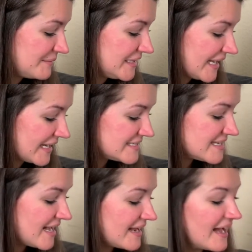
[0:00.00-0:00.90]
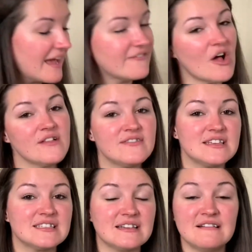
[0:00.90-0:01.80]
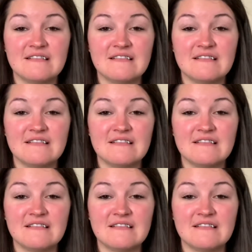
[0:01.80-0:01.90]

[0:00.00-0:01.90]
Like I said, I have all of this,